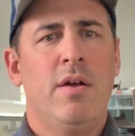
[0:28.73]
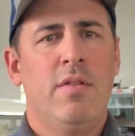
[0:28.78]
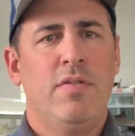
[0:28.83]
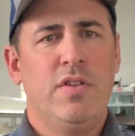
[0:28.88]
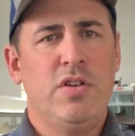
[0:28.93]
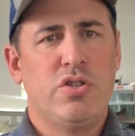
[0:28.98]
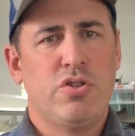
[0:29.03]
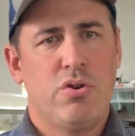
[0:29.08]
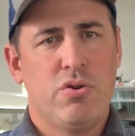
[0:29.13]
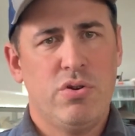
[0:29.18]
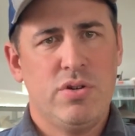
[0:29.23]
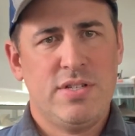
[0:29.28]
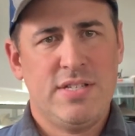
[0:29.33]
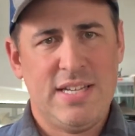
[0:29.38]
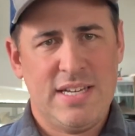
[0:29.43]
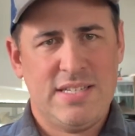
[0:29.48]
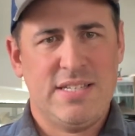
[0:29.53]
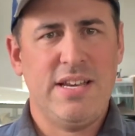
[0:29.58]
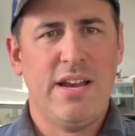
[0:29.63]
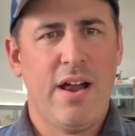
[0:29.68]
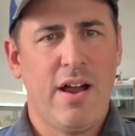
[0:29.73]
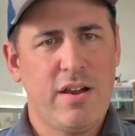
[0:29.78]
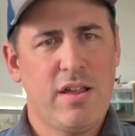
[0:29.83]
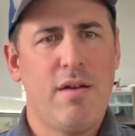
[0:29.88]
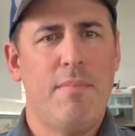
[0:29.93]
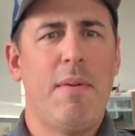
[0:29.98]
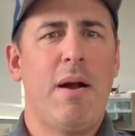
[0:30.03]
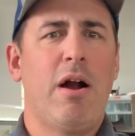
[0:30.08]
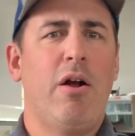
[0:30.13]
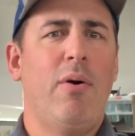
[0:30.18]
These are 69
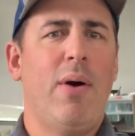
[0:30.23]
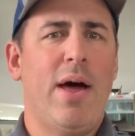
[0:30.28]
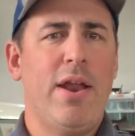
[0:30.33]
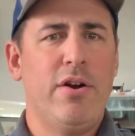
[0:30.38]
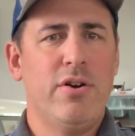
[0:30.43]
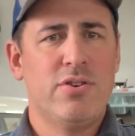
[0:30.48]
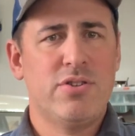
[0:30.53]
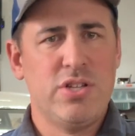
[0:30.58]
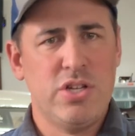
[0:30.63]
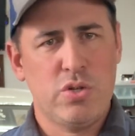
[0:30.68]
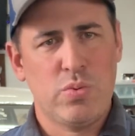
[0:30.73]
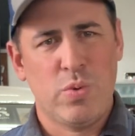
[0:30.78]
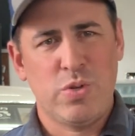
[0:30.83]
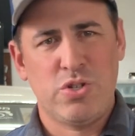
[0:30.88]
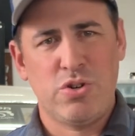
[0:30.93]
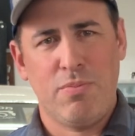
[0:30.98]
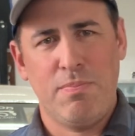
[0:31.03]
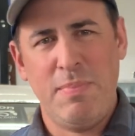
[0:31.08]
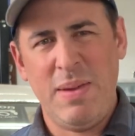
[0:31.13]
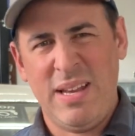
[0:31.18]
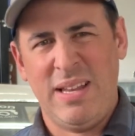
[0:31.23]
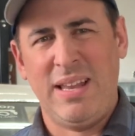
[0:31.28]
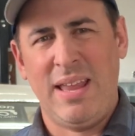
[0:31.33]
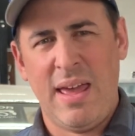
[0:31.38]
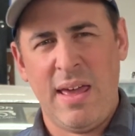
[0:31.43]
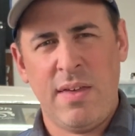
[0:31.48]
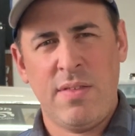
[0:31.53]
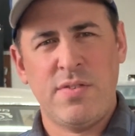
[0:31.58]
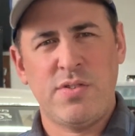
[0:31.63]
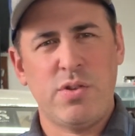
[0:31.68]
Camaro headers. These ones are
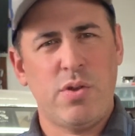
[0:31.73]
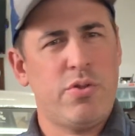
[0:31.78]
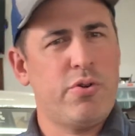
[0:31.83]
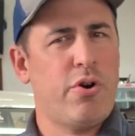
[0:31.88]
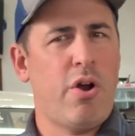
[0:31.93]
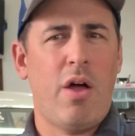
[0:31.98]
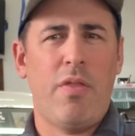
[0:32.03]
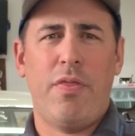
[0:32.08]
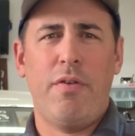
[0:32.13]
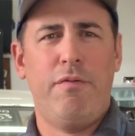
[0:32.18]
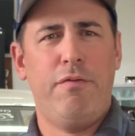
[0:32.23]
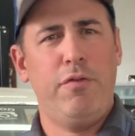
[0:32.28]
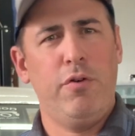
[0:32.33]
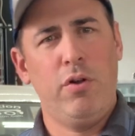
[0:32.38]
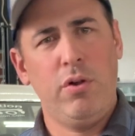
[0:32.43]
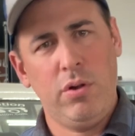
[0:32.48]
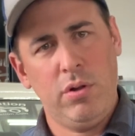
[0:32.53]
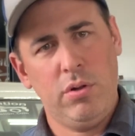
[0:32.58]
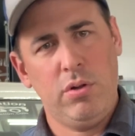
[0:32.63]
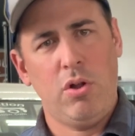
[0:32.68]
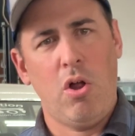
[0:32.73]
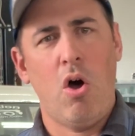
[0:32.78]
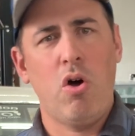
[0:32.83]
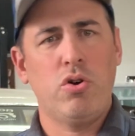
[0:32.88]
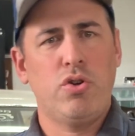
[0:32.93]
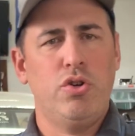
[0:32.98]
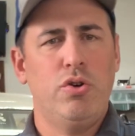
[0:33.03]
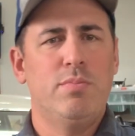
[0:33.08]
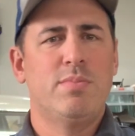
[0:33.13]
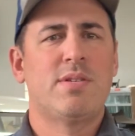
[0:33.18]
mid-length, so they're not the full long
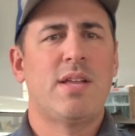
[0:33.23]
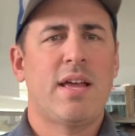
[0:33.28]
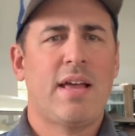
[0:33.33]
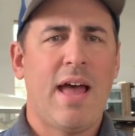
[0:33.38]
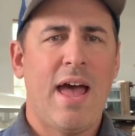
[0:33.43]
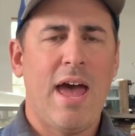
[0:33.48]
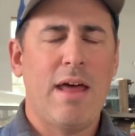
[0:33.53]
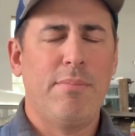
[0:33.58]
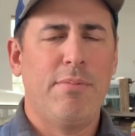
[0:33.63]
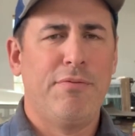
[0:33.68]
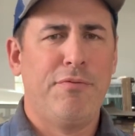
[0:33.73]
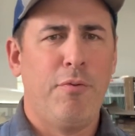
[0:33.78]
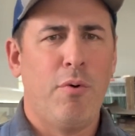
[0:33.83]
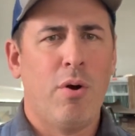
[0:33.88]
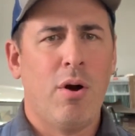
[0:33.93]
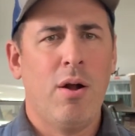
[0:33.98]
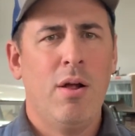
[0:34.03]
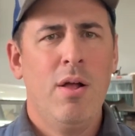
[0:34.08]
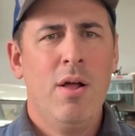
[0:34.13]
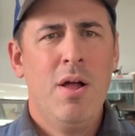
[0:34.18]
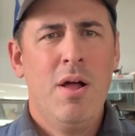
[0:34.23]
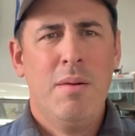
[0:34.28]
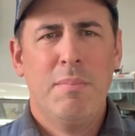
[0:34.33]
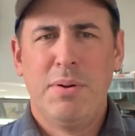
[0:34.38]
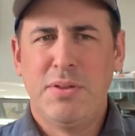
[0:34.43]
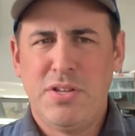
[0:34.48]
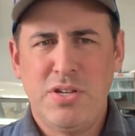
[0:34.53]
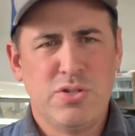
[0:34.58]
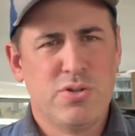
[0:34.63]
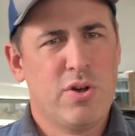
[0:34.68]
tubes like I had before,
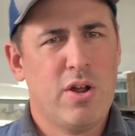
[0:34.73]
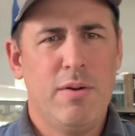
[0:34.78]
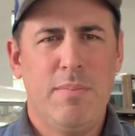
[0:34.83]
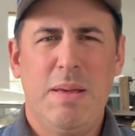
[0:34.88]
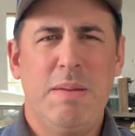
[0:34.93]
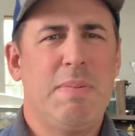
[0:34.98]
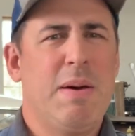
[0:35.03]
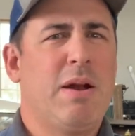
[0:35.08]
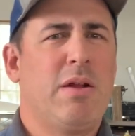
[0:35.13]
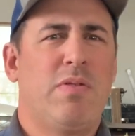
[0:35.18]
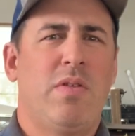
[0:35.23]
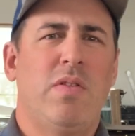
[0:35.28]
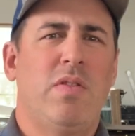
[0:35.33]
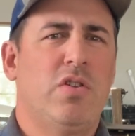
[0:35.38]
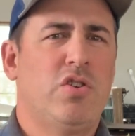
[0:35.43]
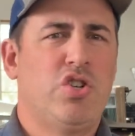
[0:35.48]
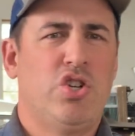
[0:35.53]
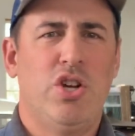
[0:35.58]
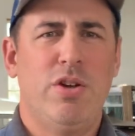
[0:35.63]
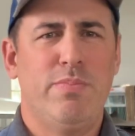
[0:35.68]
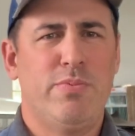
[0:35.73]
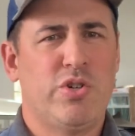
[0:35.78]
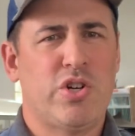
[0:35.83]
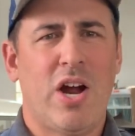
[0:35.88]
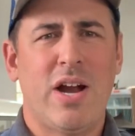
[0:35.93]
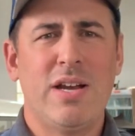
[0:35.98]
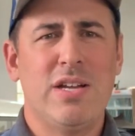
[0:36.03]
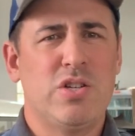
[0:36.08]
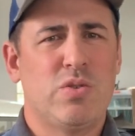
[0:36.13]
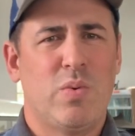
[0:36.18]
but these are gonna be better than the cheap
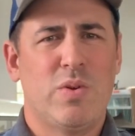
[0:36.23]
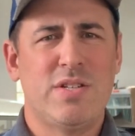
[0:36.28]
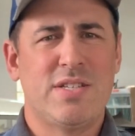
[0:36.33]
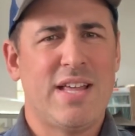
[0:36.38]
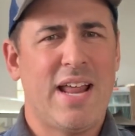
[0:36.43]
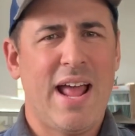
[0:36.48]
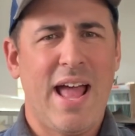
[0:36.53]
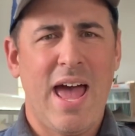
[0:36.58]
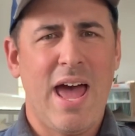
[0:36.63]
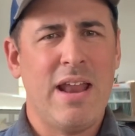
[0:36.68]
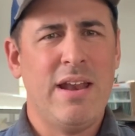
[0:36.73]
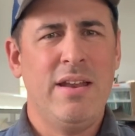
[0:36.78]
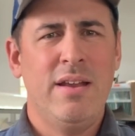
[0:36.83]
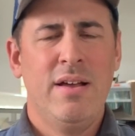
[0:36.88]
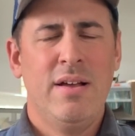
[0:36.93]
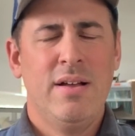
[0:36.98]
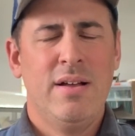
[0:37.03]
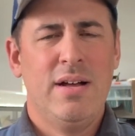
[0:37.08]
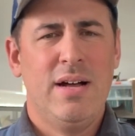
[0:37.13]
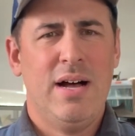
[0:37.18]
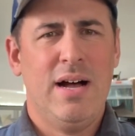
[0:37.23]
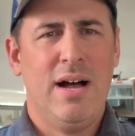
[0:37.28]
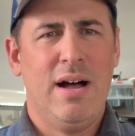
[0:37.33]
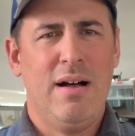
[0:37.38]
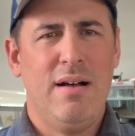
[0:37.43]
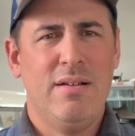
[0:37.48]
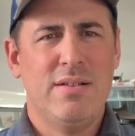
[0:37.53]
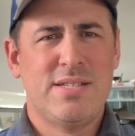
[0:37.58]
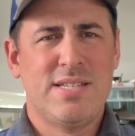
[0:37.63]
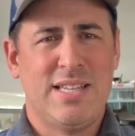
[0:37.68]
Chinese ones that I had
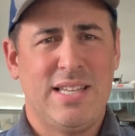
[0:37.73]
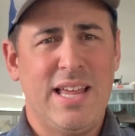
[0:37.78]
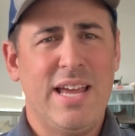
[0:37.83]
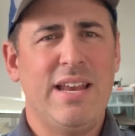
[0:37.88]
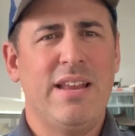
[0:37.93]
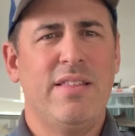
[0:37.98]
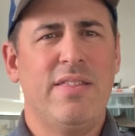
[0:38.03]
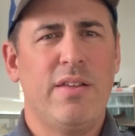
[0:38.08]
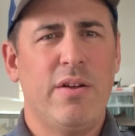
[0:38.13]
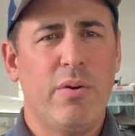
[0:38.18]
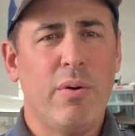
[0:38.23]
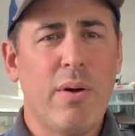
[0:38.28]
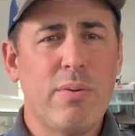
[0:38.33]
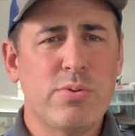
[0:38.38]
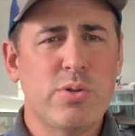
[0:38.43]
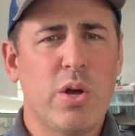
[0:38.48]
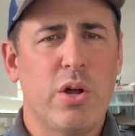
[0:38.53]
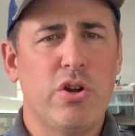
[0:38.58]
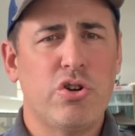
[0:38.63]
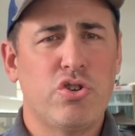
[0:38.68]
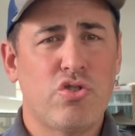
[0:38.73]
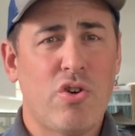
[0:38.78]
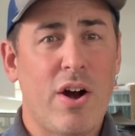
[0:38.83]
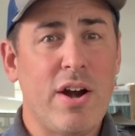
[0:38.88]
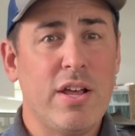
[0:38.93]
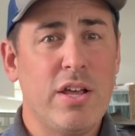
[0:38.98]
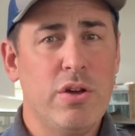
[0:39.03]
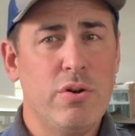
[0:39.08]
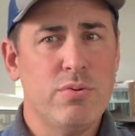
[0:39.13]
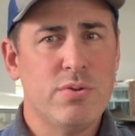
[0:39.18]
slated and that I was gonna try
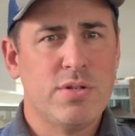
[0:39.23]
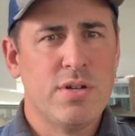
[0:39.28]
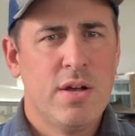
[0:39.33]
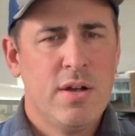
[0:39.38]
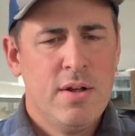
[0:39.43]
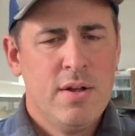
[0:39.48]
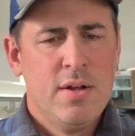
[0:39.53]
to use.